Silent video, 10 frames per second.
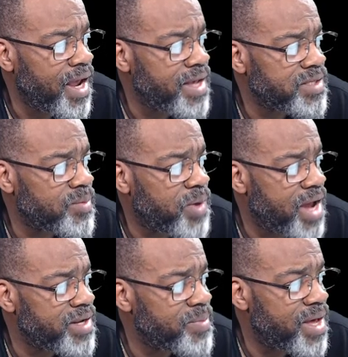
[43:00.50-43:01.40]
has a
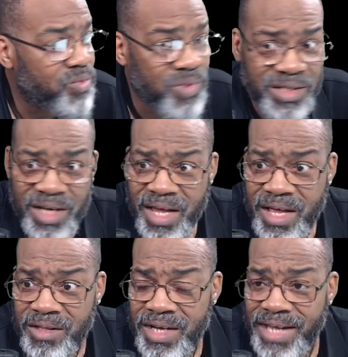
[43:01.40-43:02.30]
potty mouth. What the
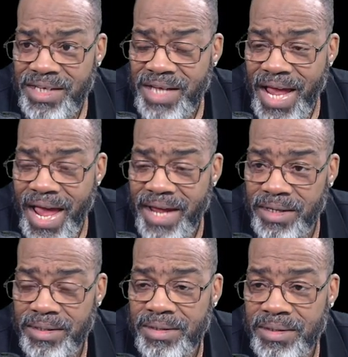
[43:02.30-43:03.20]
hell did I
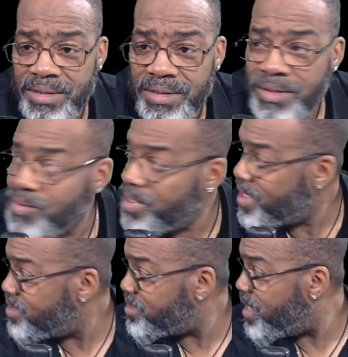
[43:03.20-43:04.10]
say? When did
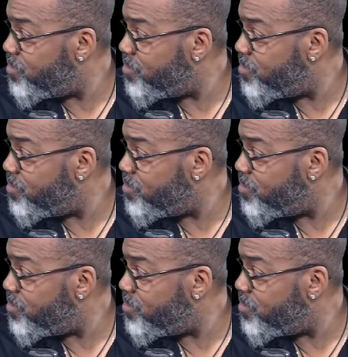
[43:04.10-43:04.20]
I say it